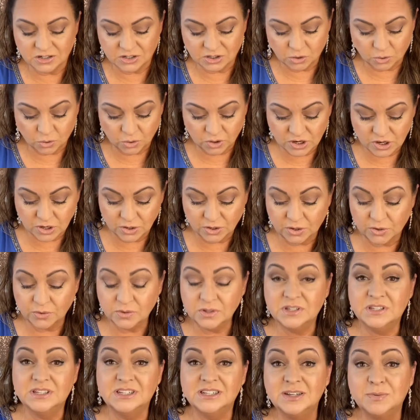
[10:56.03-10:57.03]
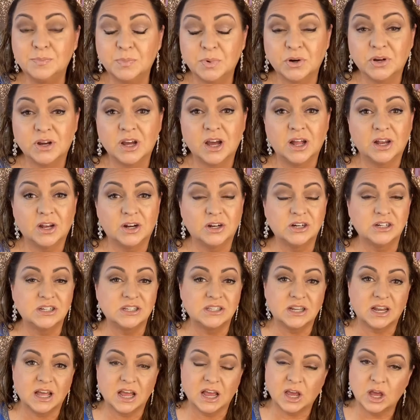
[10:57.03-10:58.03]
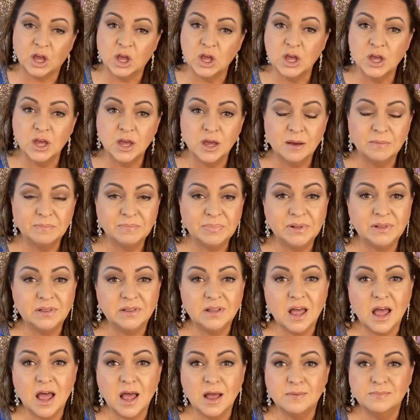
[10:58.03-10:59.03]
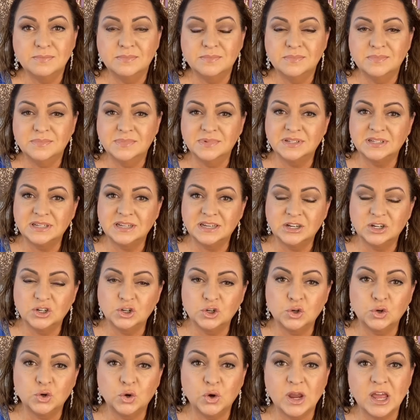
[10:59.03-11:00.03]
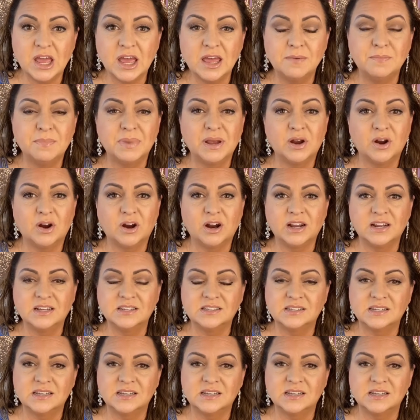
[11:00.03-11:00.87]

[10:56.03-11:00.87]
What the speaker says: or you use deeper colors like plums and cranberries and